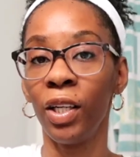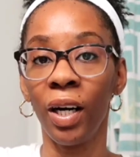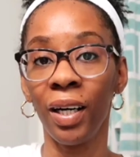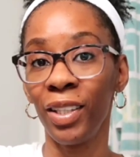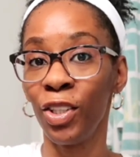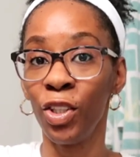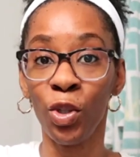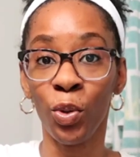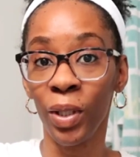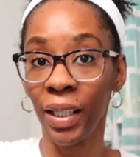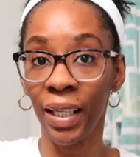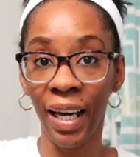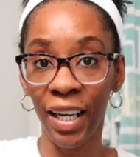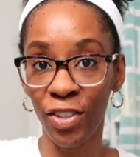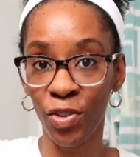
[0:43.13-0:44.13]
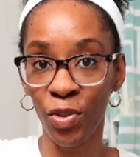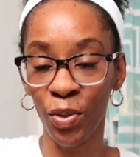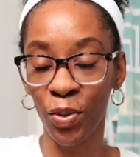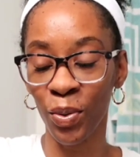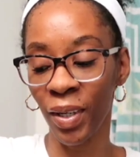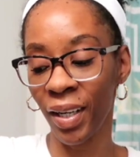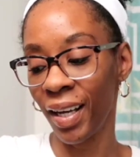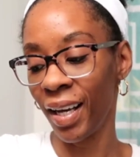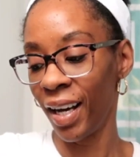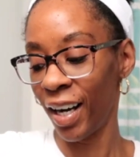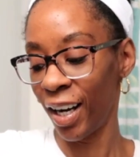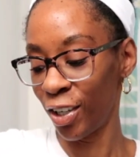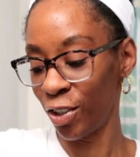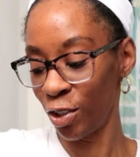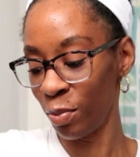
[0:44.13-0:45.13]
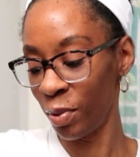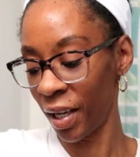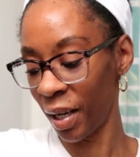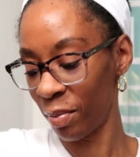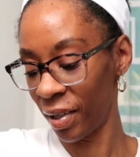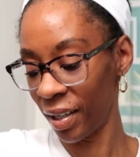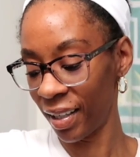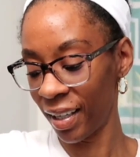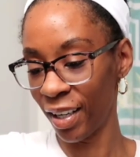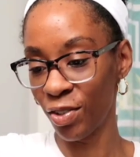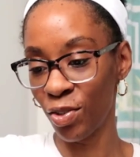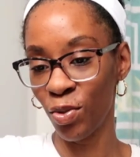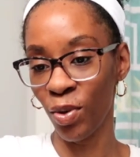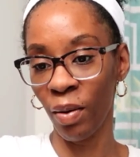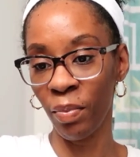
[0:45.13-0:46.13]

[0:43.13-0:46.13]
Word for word: a newly natural, a newbie at being natural.